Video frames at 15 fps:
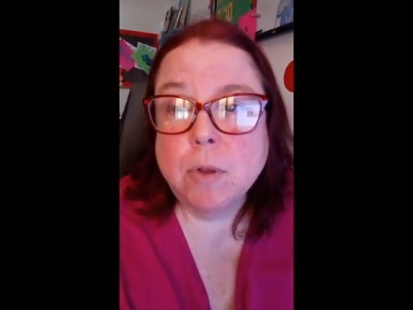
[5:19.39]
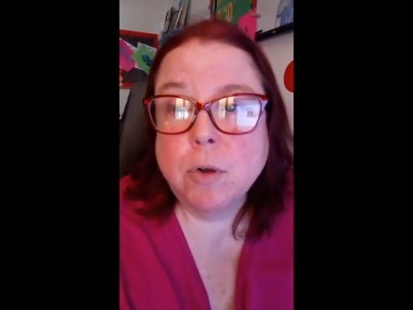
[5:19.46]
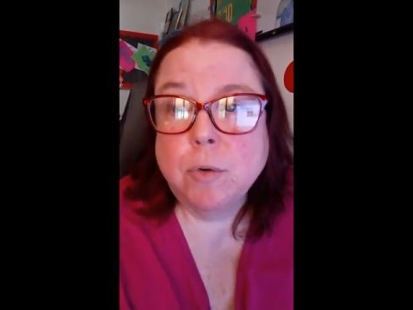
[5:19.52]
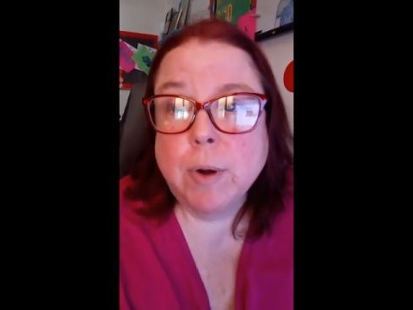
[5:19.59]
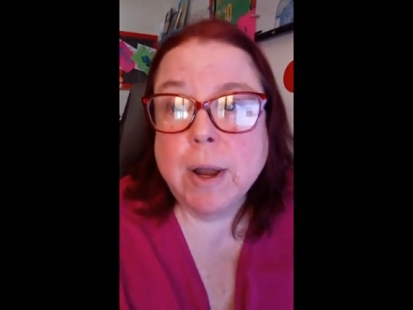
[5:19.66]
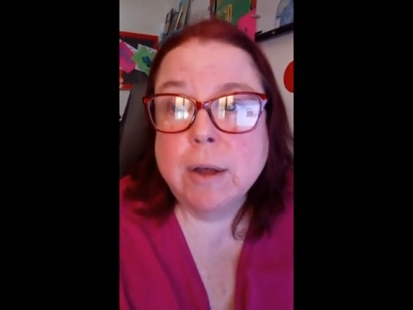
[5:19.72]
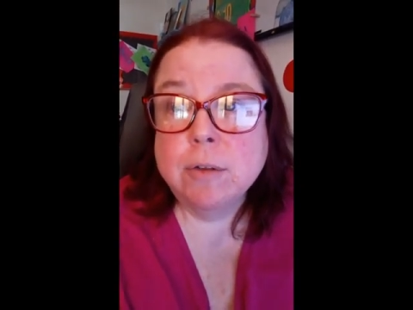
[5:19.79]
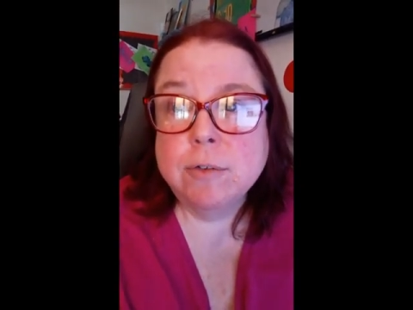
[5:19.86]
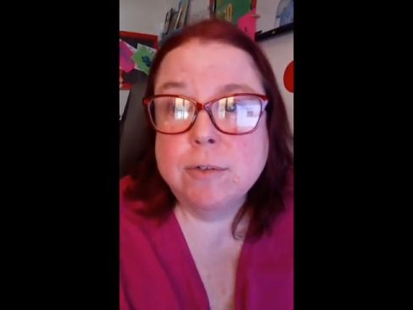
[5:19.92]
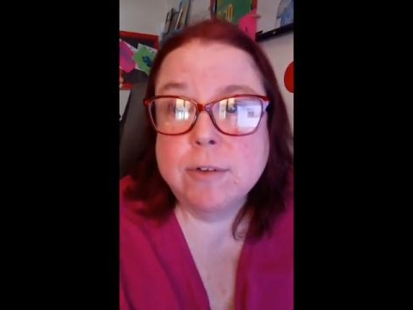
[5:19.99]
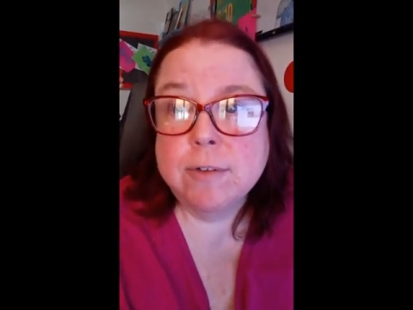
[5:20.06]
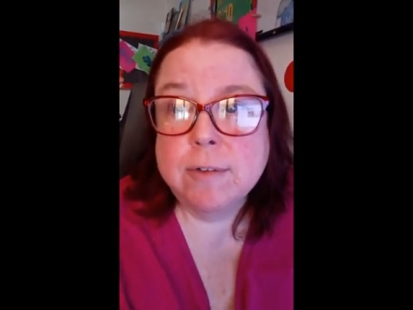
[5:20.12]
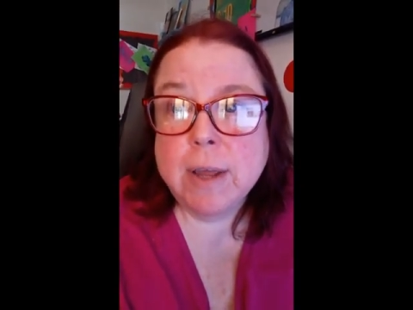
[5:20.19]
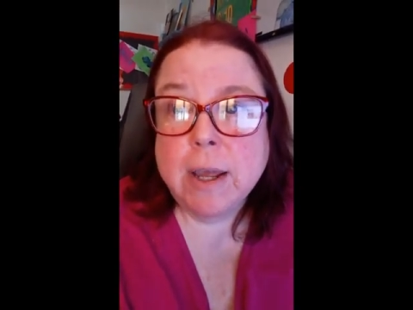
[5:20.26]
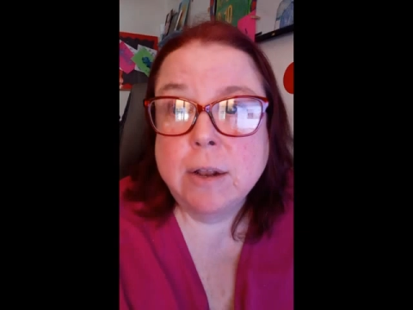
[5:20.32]
grounds to
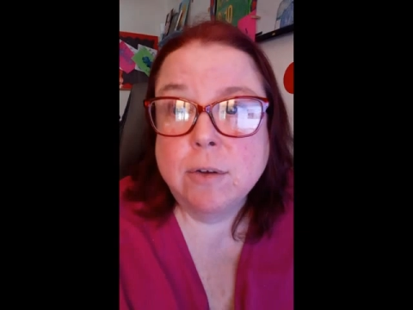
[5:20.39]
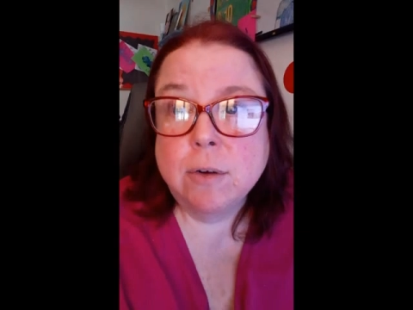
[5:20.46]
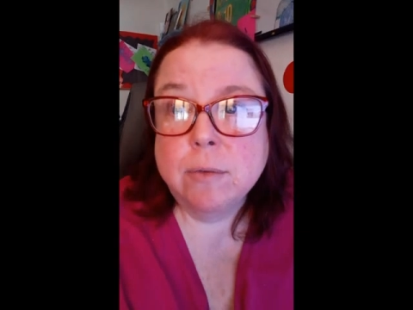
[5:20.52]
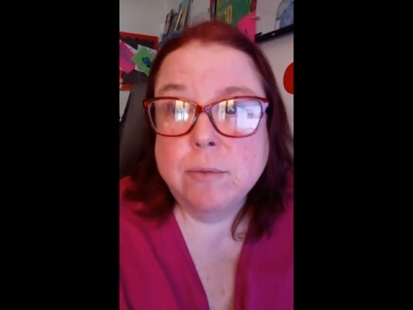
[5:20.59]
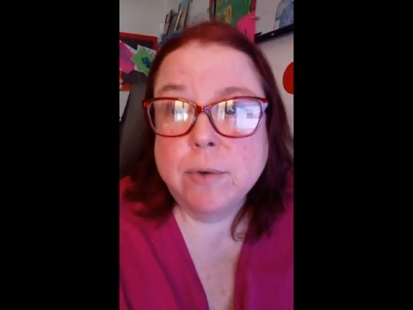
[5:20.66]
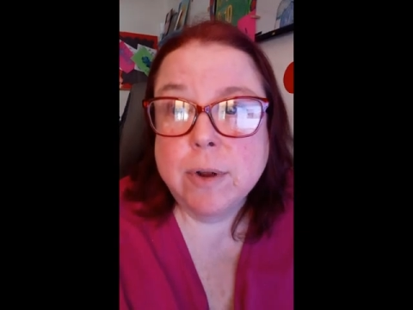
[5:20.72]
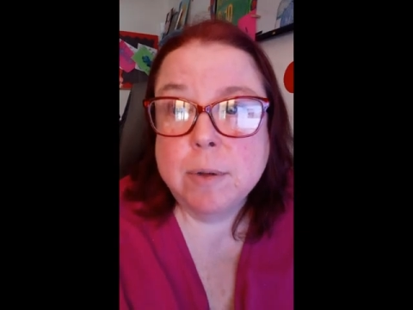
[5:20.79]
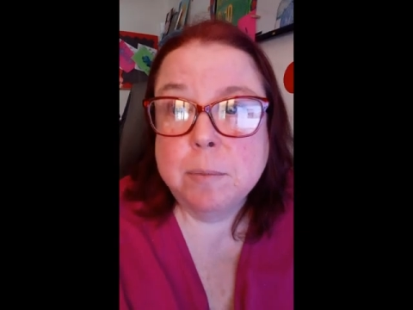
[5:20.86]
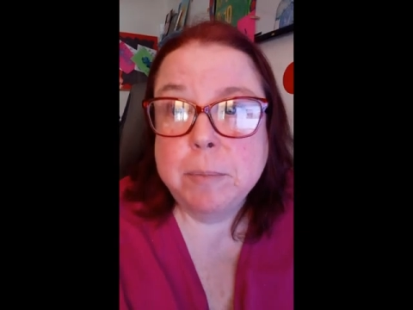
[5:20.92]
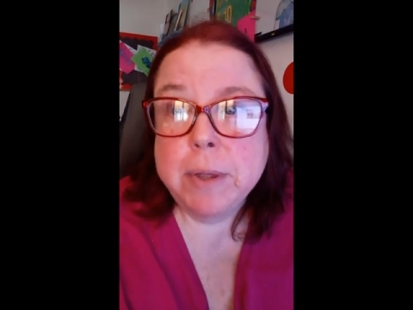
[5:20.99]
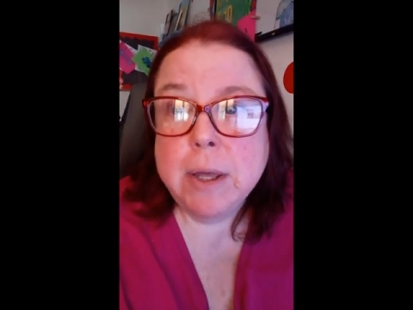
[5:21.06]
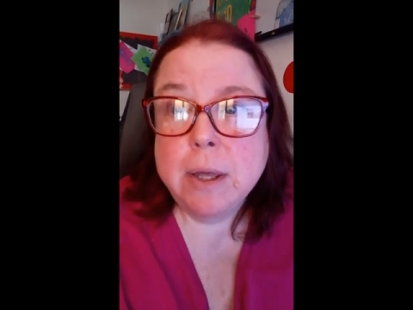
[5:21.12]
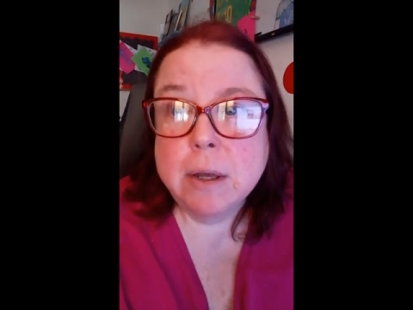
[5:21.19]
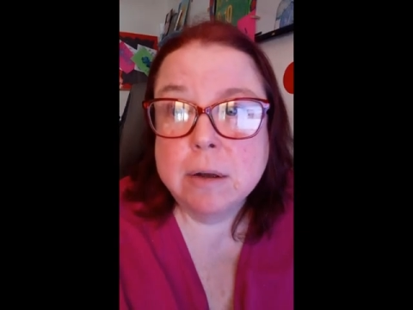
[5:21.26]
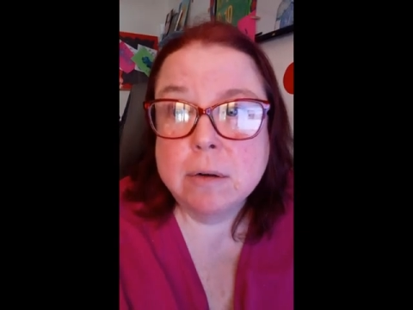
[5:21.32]
stand on for him
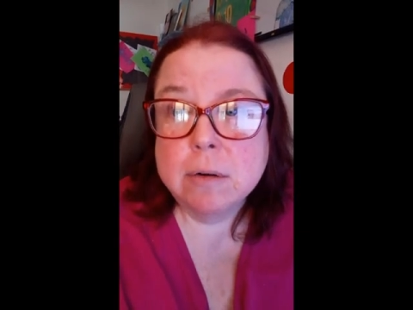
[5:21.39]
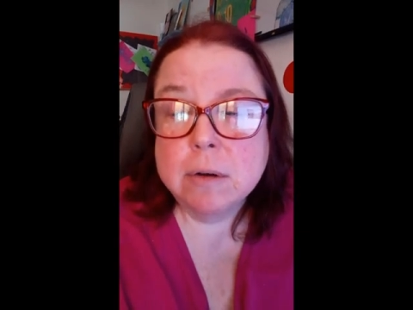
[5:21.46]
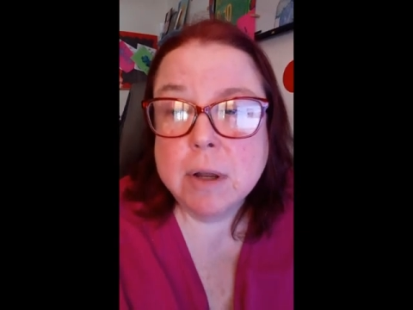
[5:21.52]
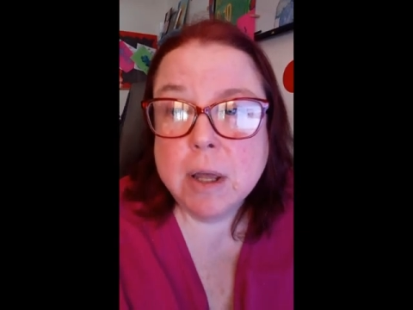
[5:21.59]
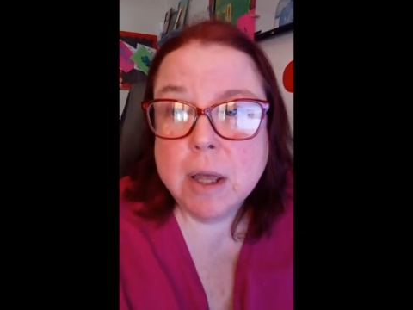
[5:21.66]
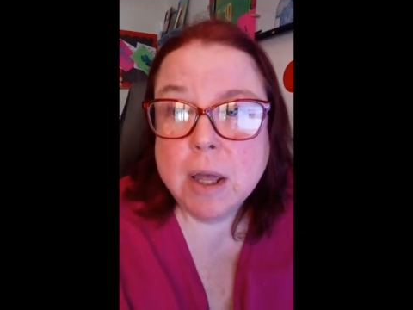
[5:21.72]
being here